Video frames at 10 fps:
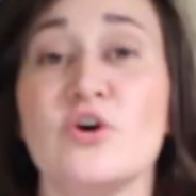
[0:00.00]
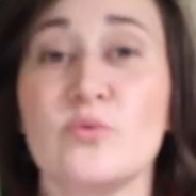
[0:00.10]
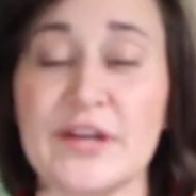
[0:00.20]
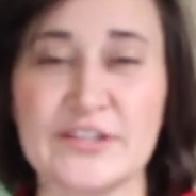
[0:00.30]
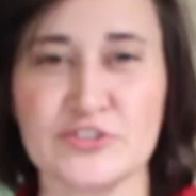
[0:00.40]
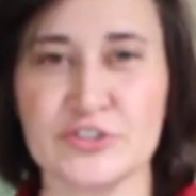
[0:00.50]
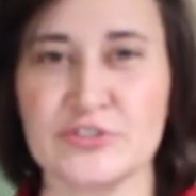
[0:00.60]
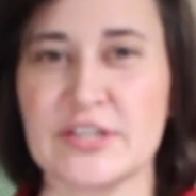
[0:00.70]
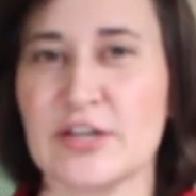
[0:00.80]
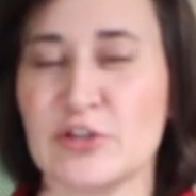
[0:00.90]
When
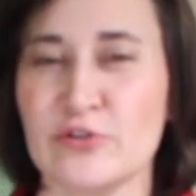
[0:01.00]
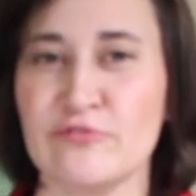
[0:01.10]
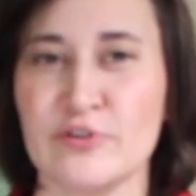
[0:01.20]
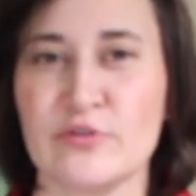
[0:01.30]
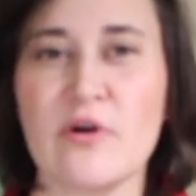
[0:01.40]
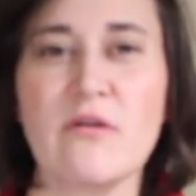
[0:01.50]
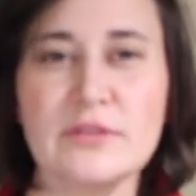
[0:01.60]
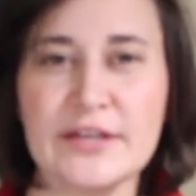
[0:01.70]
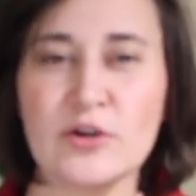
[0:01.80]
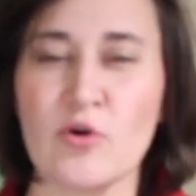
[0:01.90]
introducing a new food,
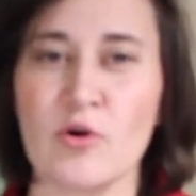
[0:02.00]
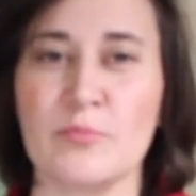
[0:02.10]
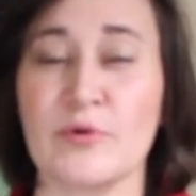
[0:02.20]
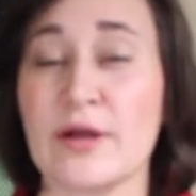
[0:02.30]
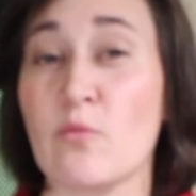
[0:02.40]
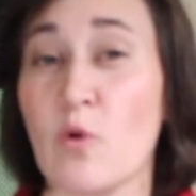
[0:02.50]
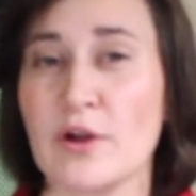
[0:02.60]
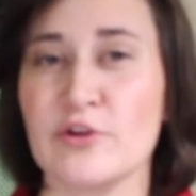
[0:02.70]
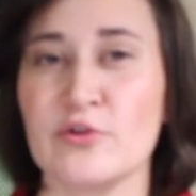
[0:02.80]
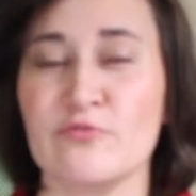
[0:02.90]
only incorporate
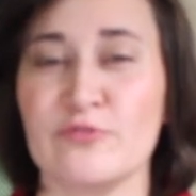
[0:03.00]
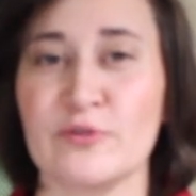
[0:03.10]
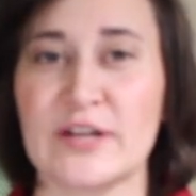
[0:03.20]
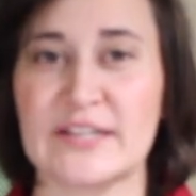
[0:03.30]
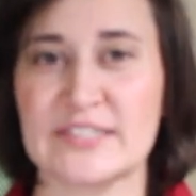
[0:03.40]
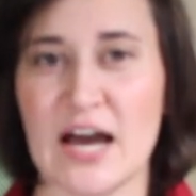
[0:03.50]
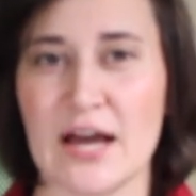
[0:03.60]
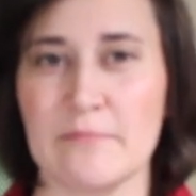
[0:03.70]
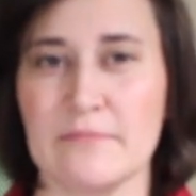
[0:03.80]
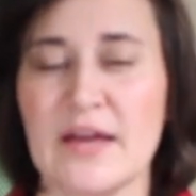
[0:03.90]
one new food at a
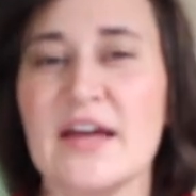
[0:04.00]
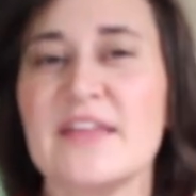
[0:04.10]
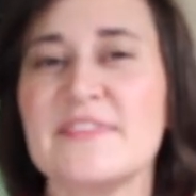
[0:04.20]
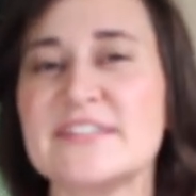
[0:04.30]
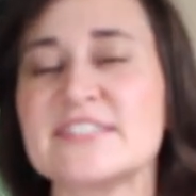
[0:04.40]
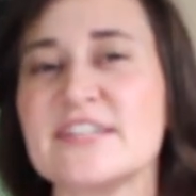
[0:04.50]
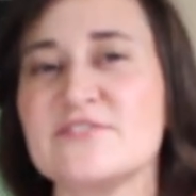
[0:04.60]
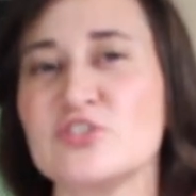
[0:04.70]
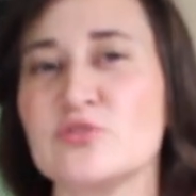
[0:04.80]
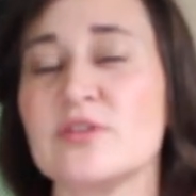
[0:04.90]
time. This
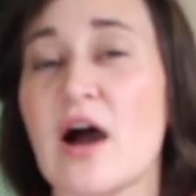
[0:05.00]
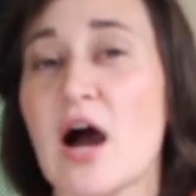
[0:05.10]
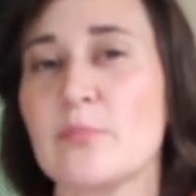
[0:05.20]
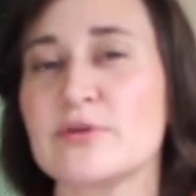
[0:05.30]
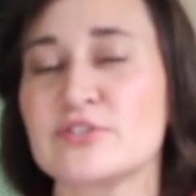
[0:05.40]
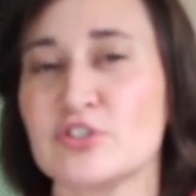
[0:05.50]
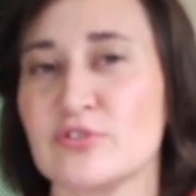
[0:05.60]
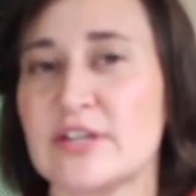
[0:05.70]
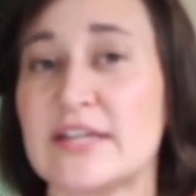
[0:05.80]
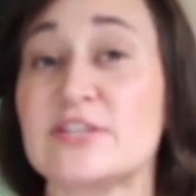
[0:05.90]
gives you the
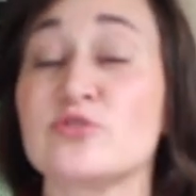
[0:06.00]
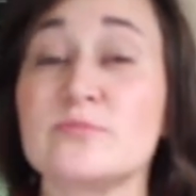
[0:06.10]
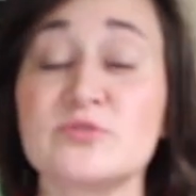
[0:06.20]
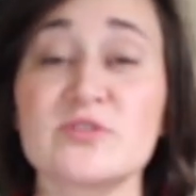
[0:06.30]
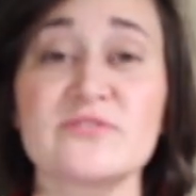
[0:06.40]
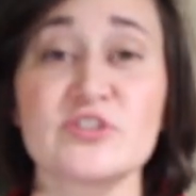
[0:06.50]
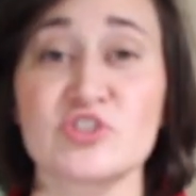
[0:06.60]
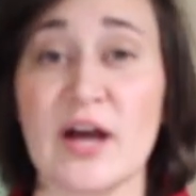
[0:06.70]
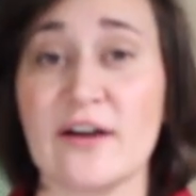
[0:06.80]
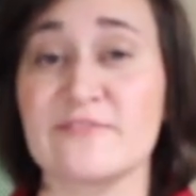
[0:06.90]
opportunity to observe your
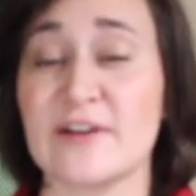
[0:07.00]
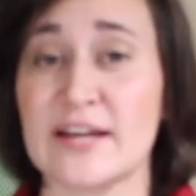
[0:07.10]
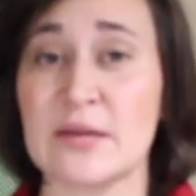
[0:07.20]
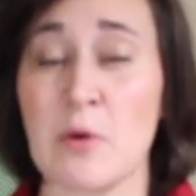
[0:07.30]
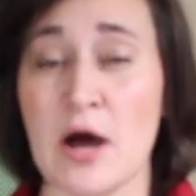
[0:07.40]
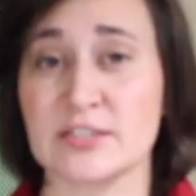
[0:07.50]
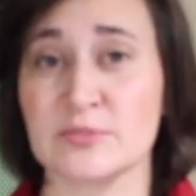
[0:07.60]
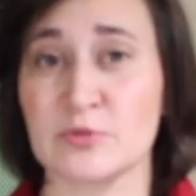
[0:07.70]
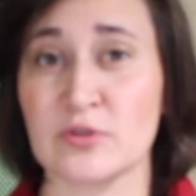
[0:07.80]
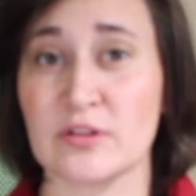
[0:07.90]
child for any
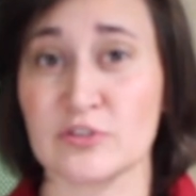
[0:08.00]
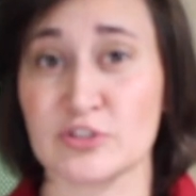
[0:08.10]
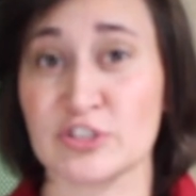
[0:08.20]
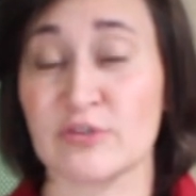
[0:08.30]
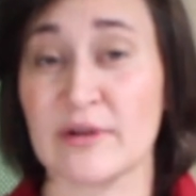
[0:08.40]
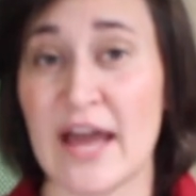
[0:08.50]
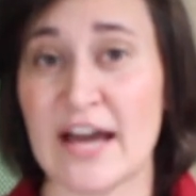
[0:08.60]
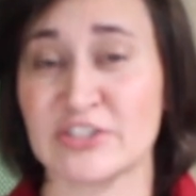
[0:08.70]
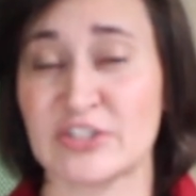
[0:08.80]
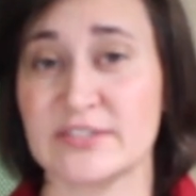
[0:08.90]
possible allergic
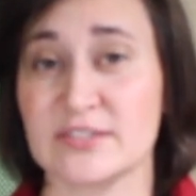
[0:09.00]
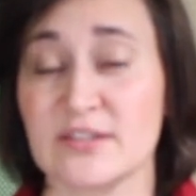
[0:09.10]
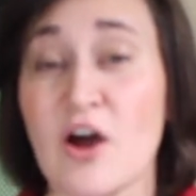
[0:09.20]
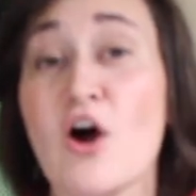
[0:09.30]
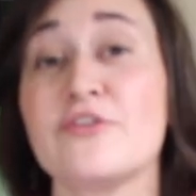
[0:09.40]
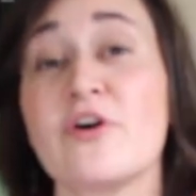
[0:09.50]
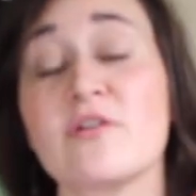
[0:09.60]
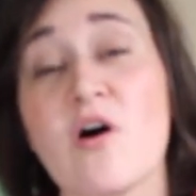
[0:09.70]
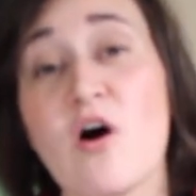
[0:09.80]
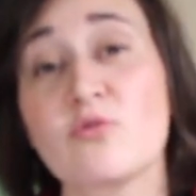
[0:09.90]
reactions.
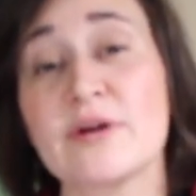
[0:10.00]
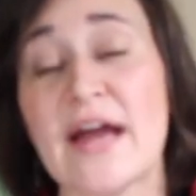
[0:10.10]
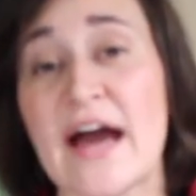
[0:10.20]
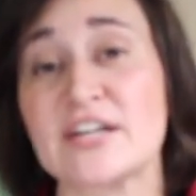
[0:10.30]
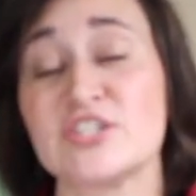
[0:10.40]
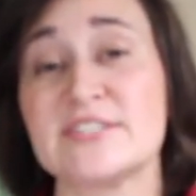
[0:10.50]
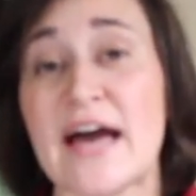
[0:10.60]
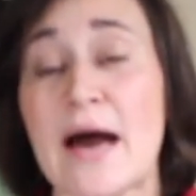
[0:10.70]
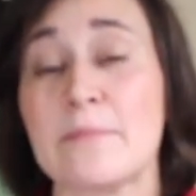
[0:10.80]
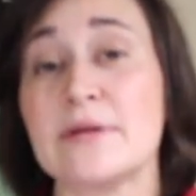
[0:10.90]
Not all reactions
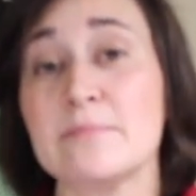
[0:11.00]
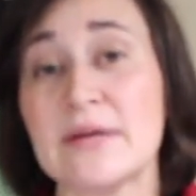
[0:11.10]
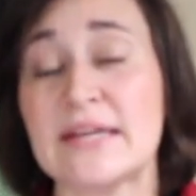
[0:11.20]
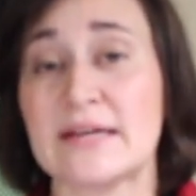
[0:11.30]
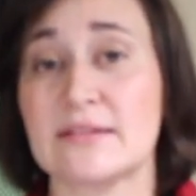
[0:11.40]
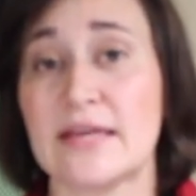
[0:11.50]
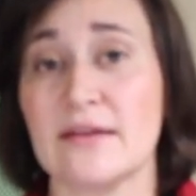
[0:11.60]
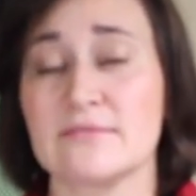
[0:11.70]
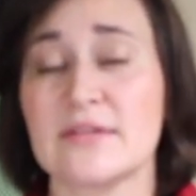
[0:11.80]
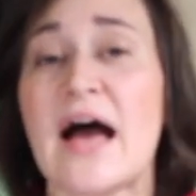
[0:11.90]
happen immediately.
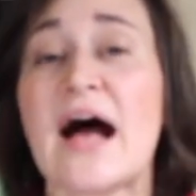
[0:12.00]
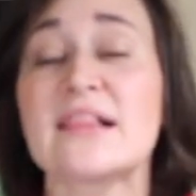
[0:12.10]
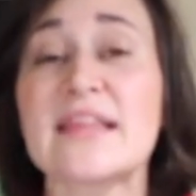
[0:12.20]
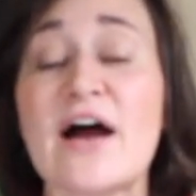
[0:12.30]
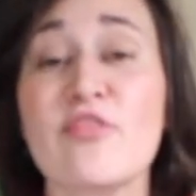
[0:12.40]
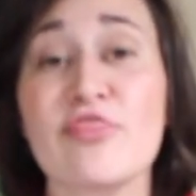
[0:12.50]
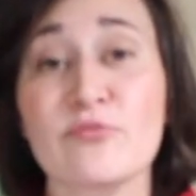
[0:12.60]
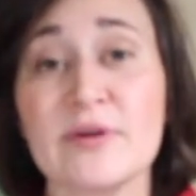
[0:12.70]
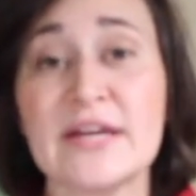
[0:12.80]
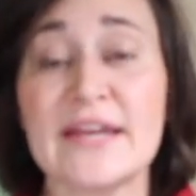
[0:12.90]
Allow
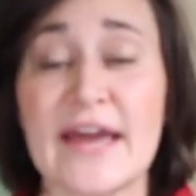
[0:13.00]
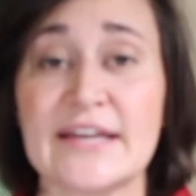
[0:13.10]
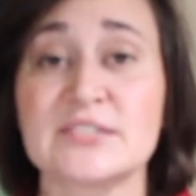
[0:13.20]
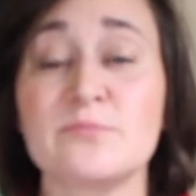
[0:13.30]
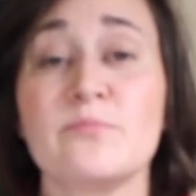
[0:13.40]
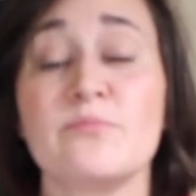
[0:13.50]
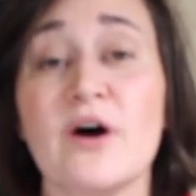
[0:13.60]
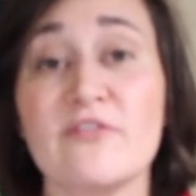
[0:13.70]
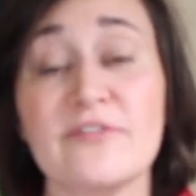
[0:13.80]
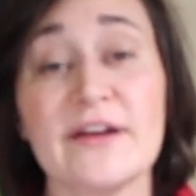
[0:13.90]
3 days
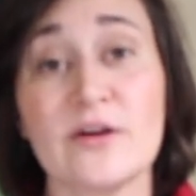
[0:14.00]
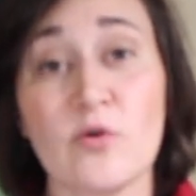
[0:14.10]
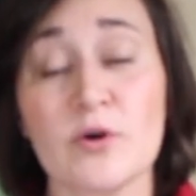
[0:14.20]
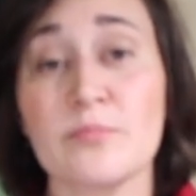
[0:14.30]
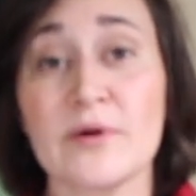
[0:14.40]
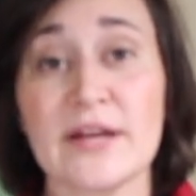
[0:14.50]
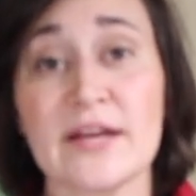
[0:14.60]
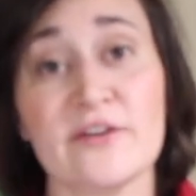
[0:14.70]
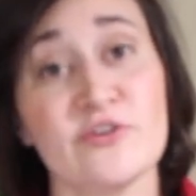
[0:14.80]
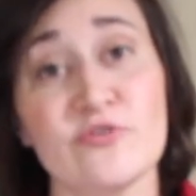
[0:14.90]
of
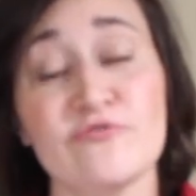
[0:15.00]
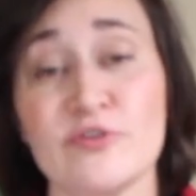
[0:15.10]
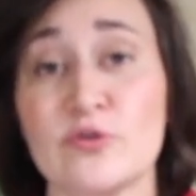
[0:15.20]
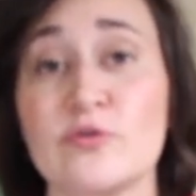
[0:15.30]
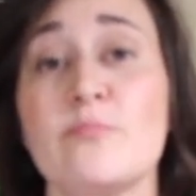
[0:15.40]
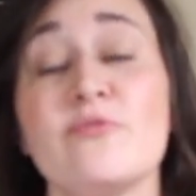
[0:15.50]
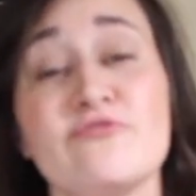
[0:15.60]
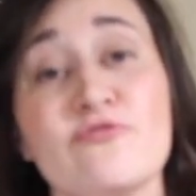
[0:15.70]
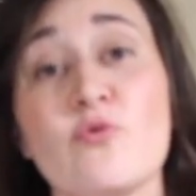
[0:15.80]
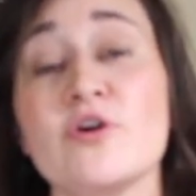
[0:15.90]
incorporating a new food
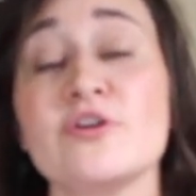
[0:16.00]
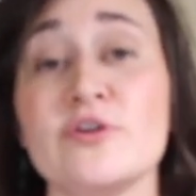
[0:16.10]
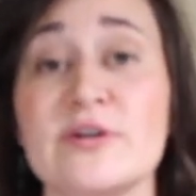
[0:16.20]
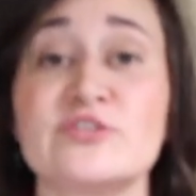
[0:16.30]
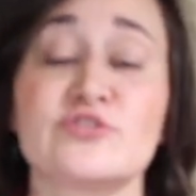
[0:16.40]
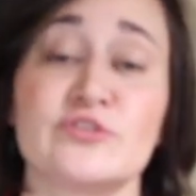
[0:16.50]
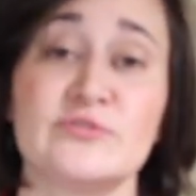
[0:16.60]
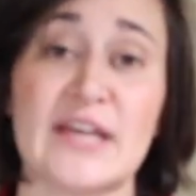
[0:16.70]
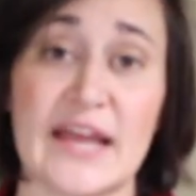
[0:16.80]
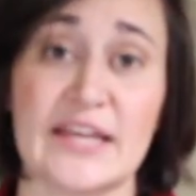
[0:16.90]
before you
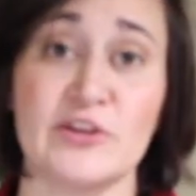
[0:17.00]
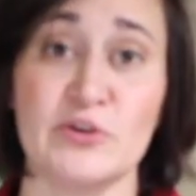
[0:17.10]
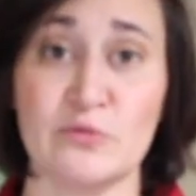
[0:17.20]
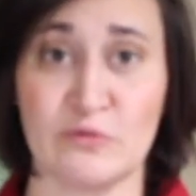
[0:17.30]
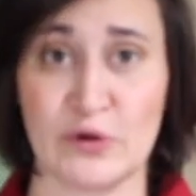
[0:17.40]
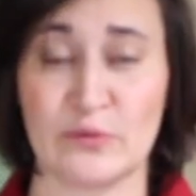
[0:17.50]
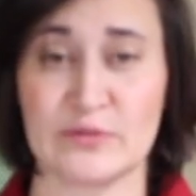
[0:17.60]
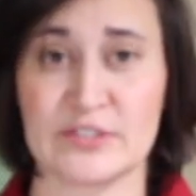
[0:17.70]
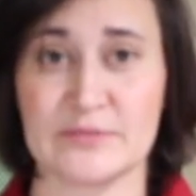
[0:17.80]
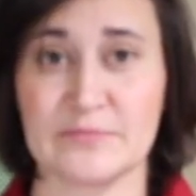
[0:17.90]
introduce any new
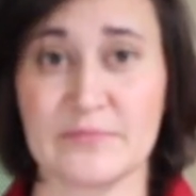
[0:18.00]
foods.